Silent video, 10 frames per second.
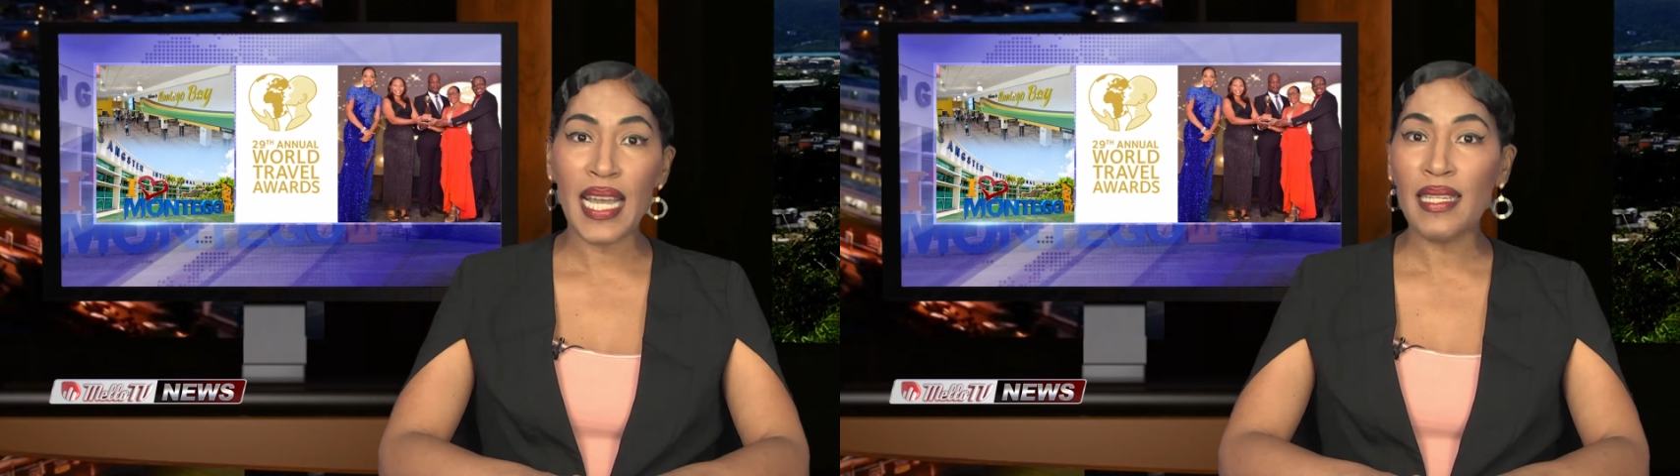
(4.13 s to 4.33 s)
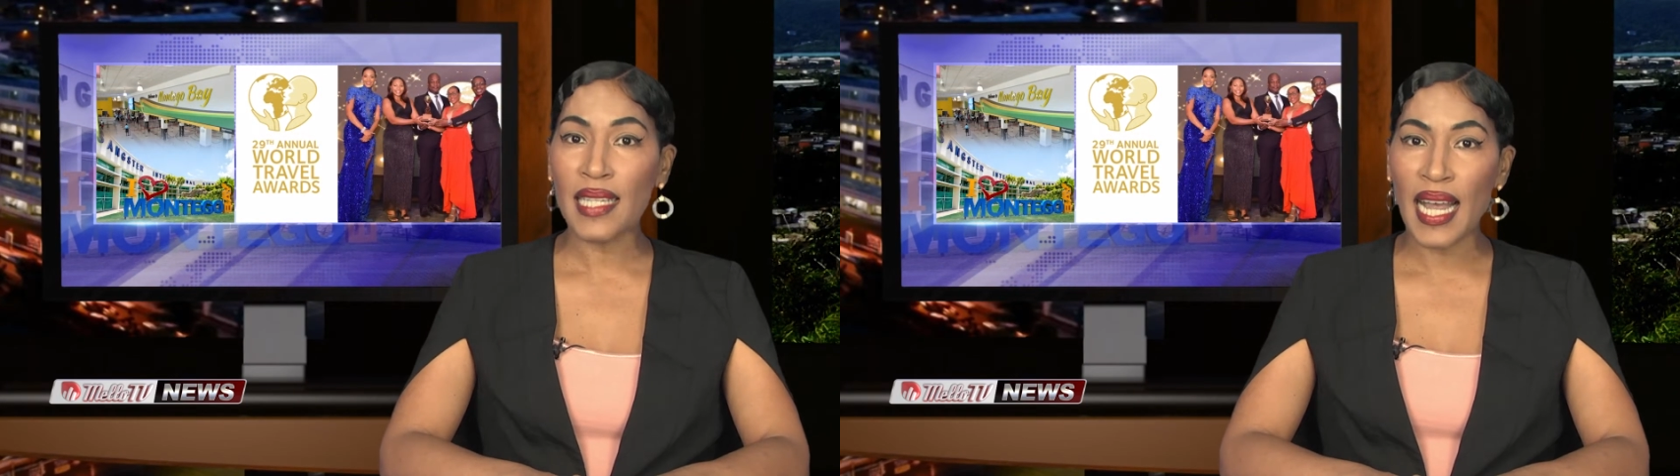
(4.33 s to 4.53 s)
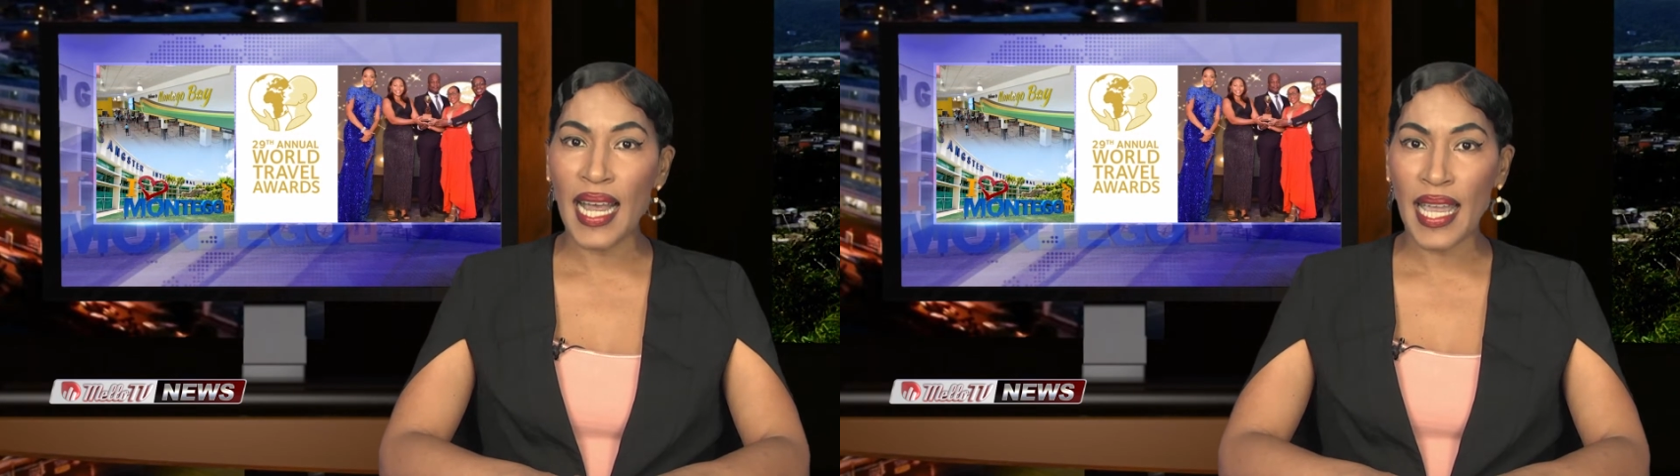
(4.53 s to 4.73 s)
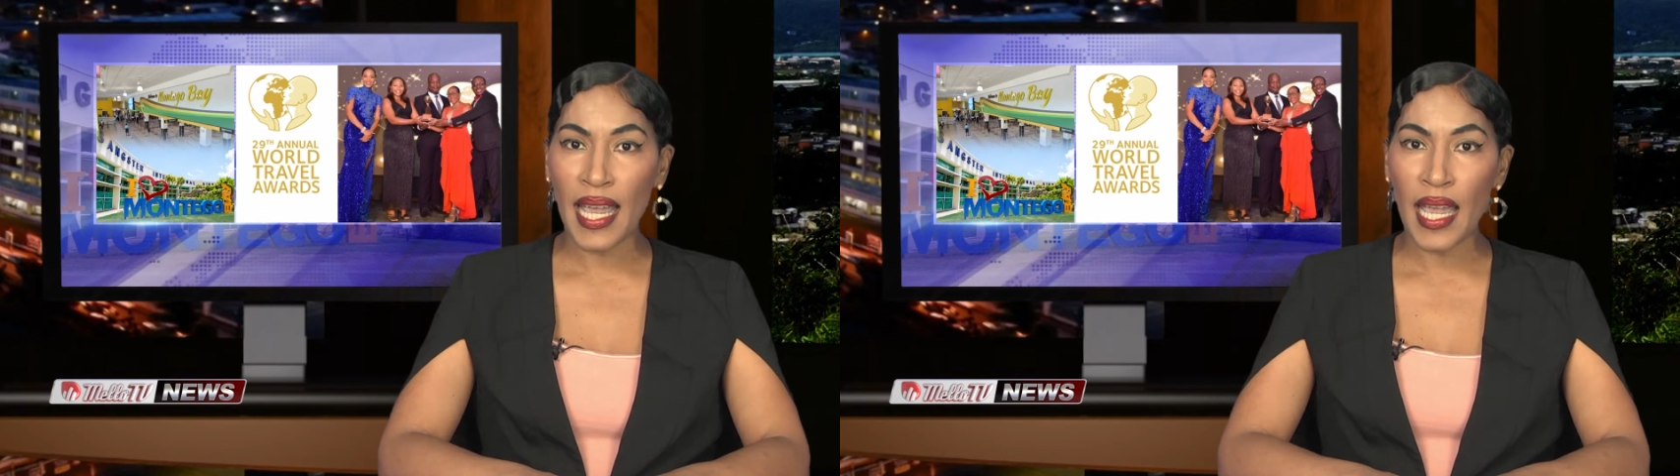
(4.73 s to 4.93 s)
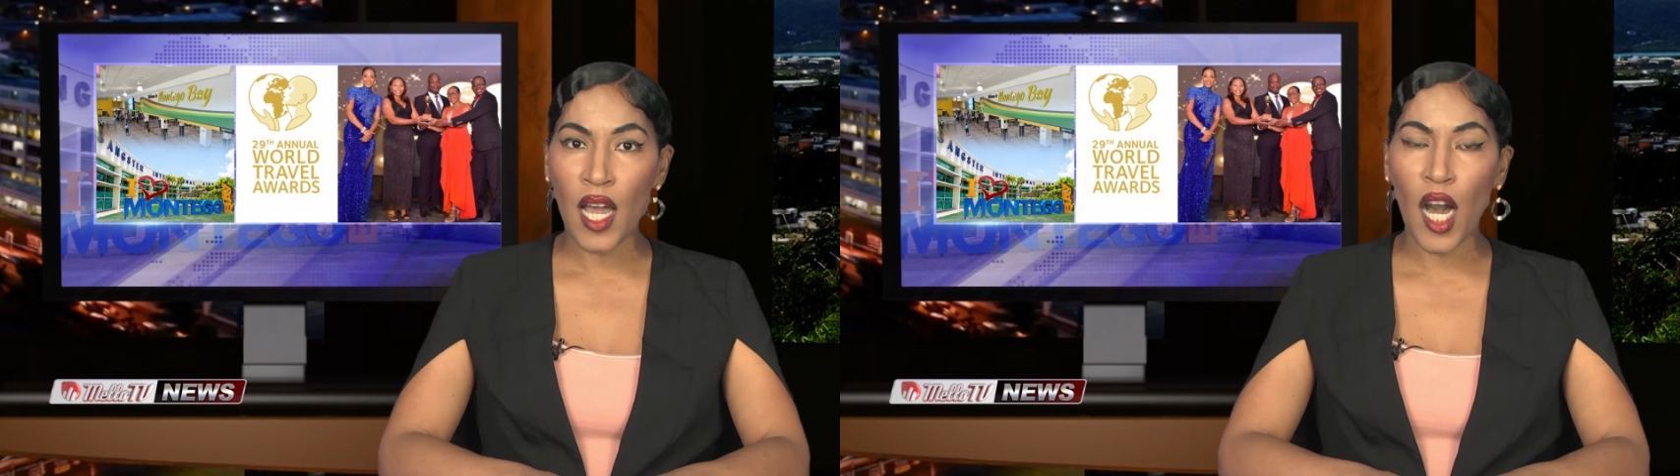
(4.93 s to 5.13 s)

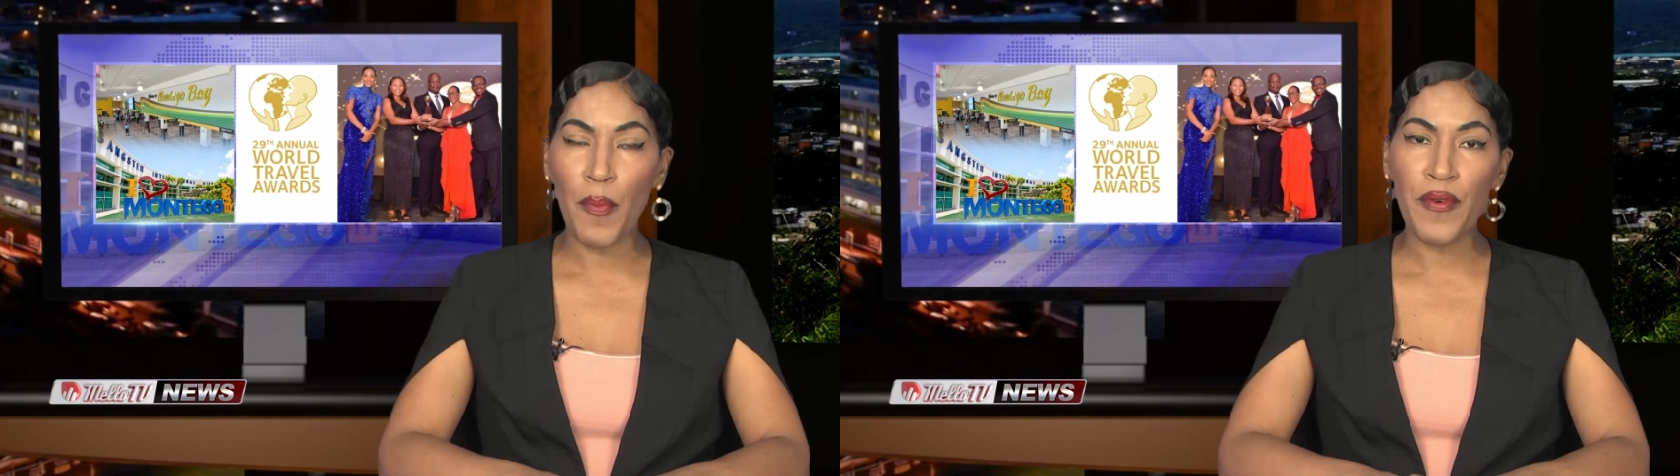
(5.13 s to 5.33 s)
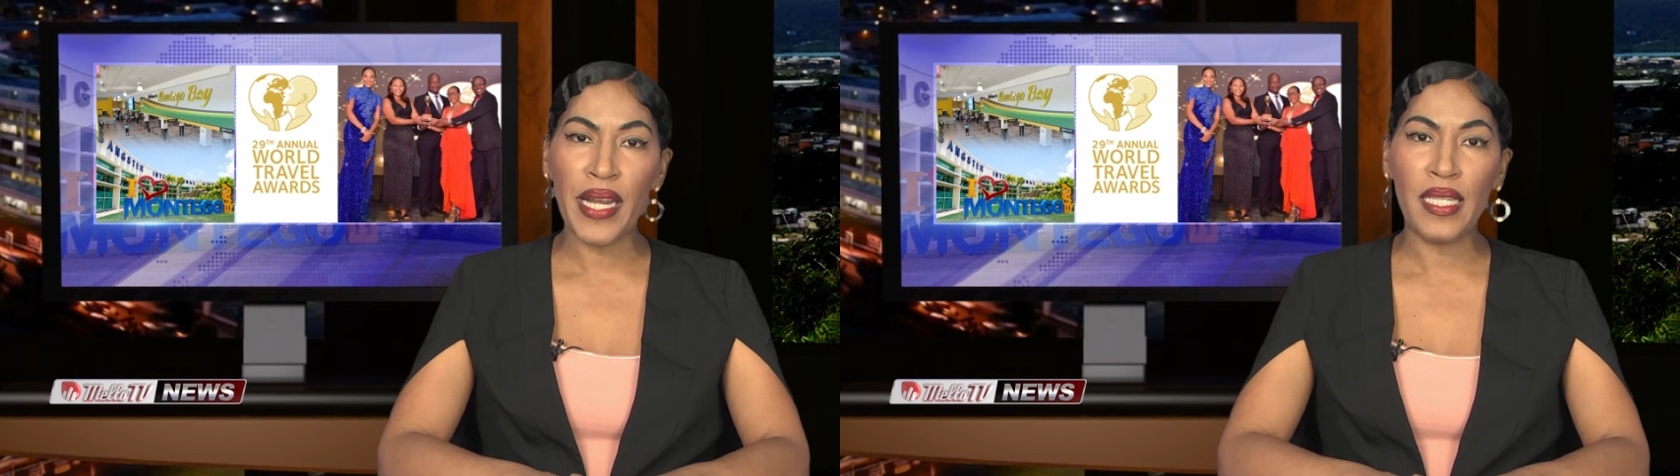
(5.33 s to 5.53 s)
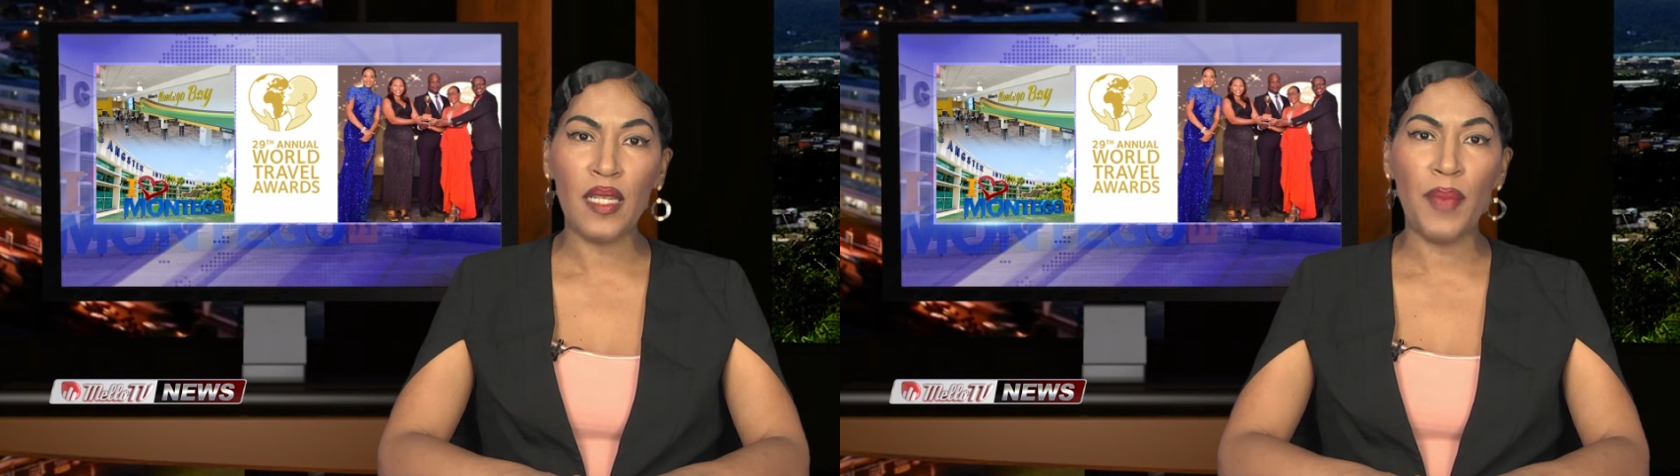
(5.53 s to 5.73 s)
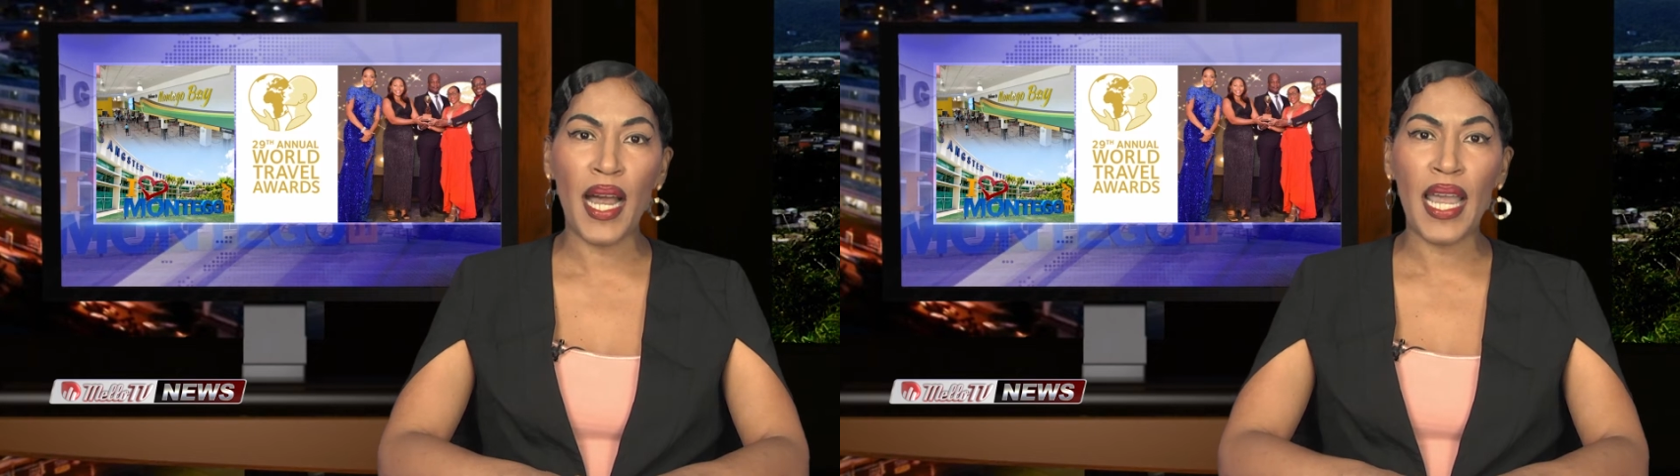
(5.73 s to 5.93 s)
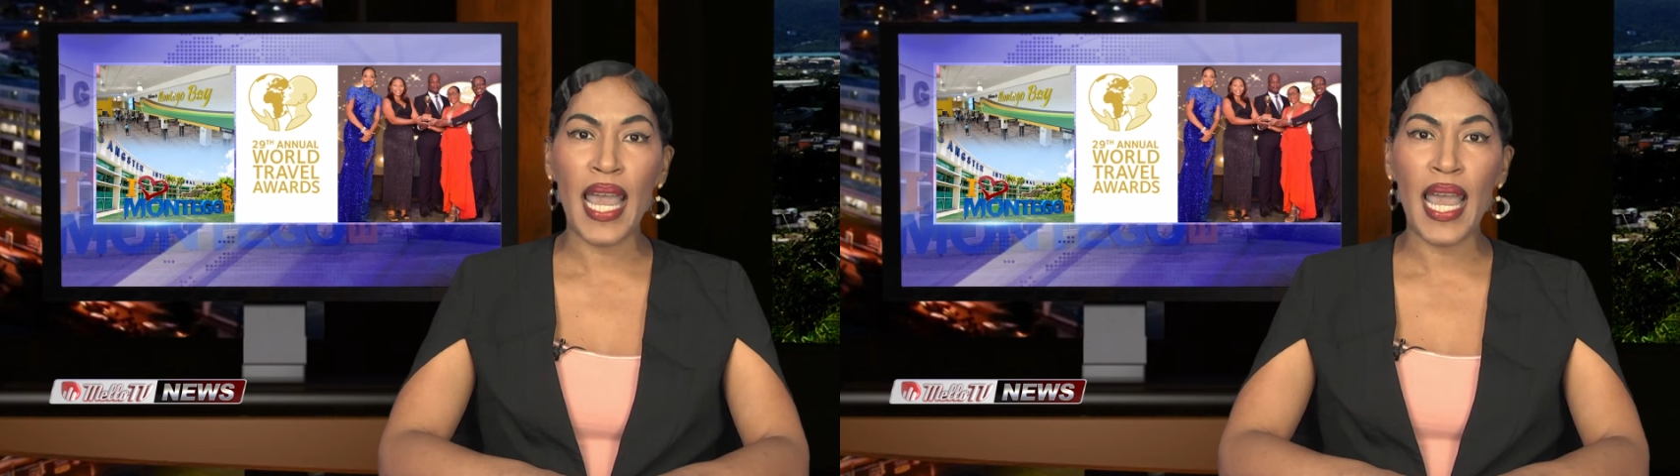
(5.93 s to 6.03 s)
SIA, operated by